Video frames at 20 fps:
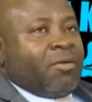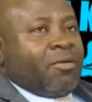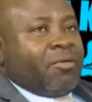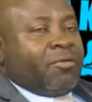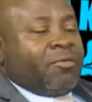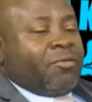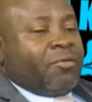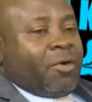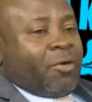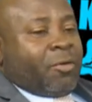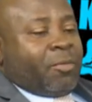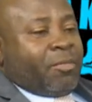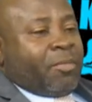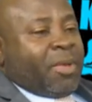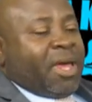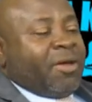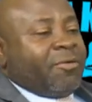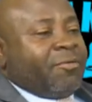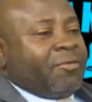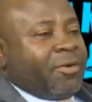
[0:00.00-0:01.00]
for
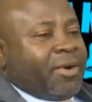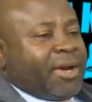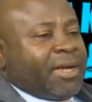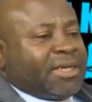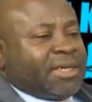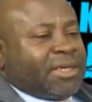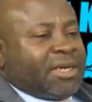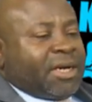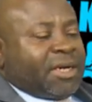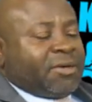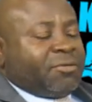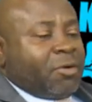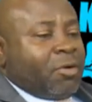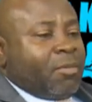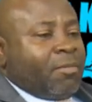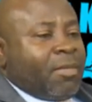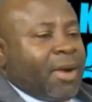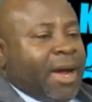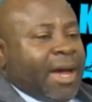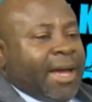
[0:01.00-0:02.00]
me, for instance,
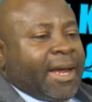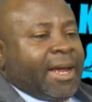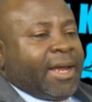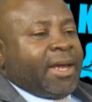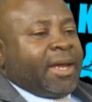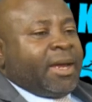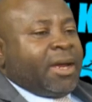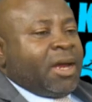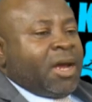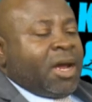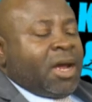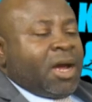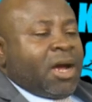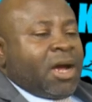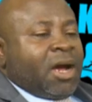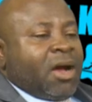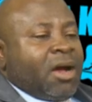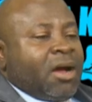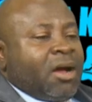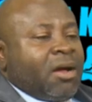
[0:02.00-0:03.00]
from my
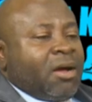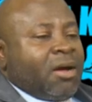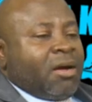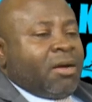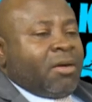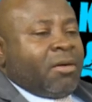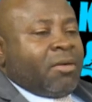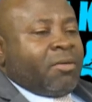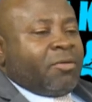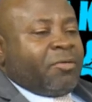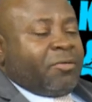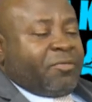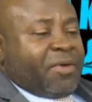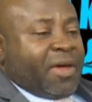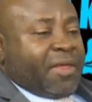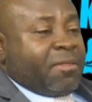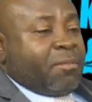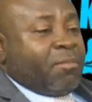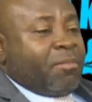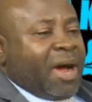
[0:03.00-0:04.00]

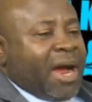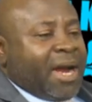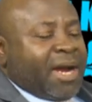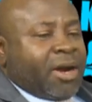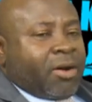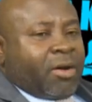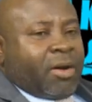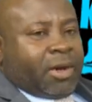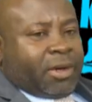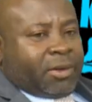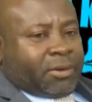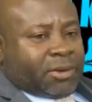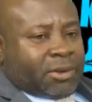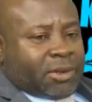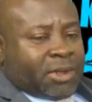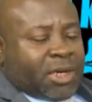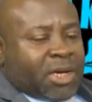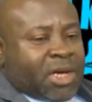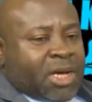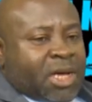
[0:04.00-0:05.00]
faith background,
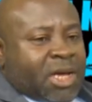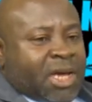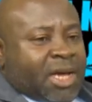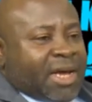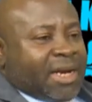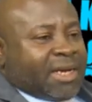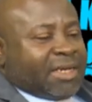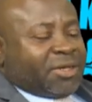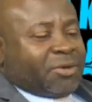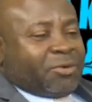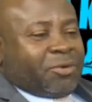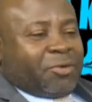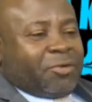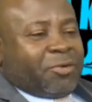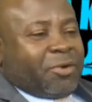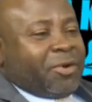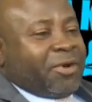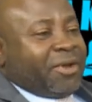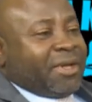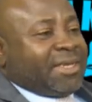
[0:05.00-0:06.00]
it is good
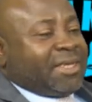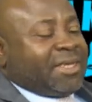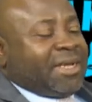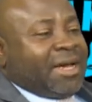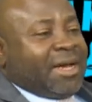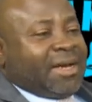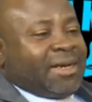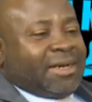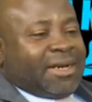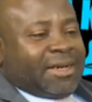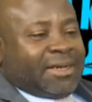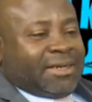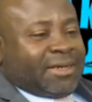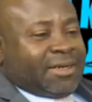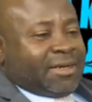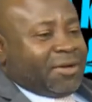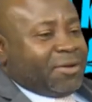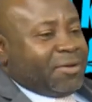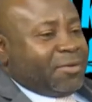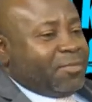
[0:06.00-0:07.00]
to understand that
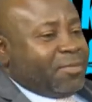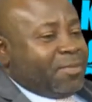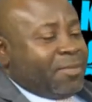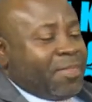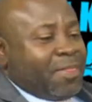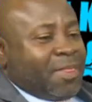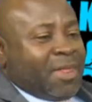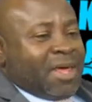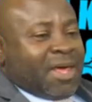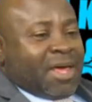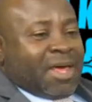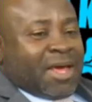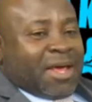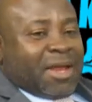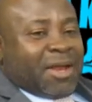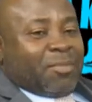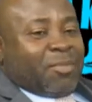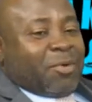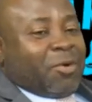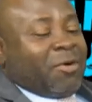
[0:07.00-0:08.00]

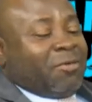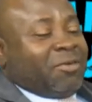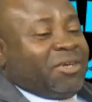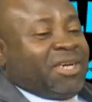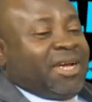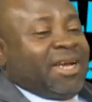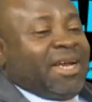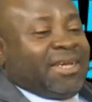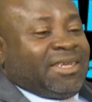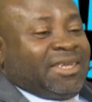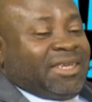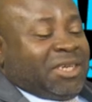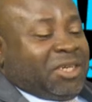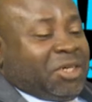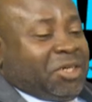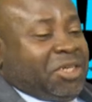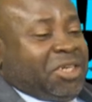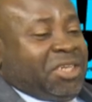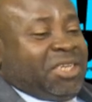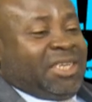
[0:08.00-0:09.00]
the book of Genesis
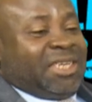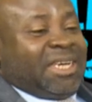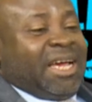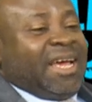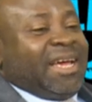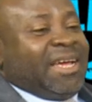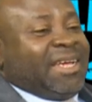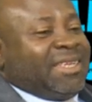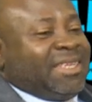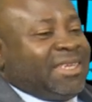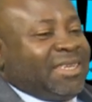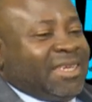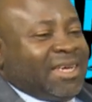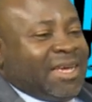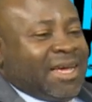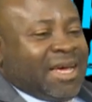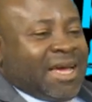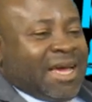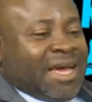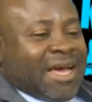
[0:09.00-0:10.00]
says
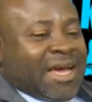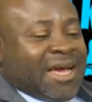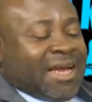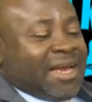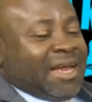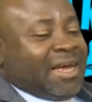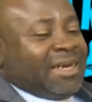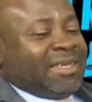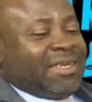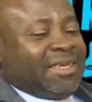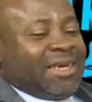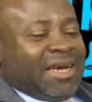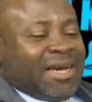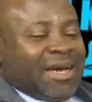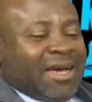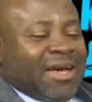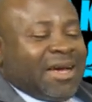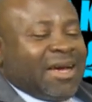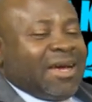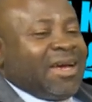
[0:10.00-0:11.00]

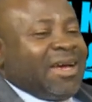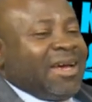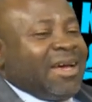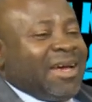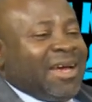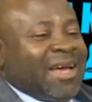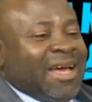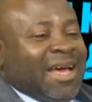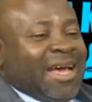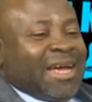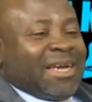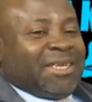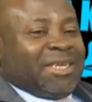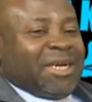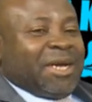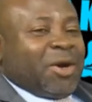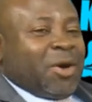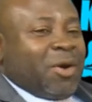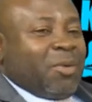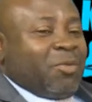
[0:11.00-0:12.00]
that
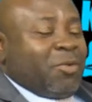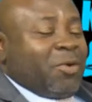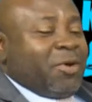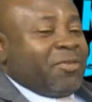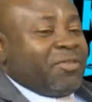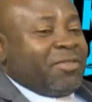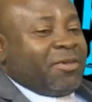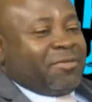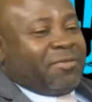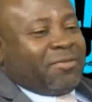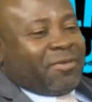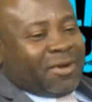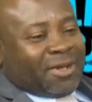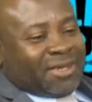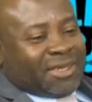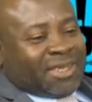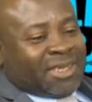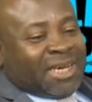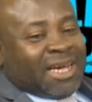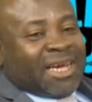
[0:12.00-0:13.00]
Jacob was the
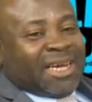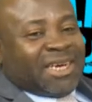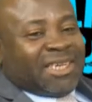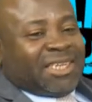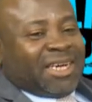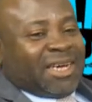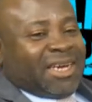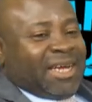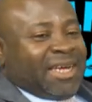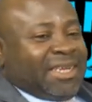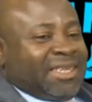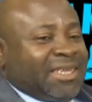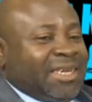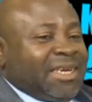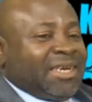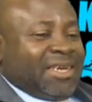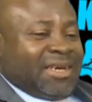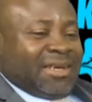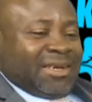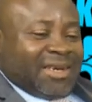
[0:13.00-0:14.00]
first
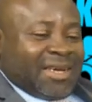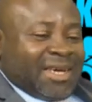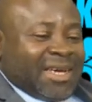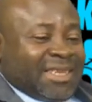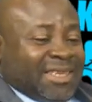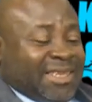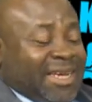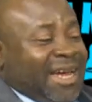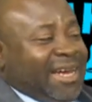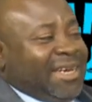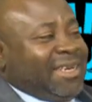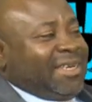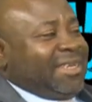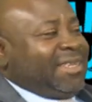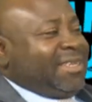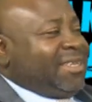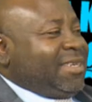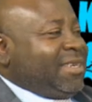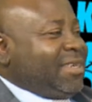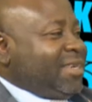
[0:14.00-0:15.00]
genetic
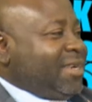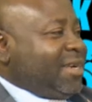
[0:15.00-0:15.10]
scientist.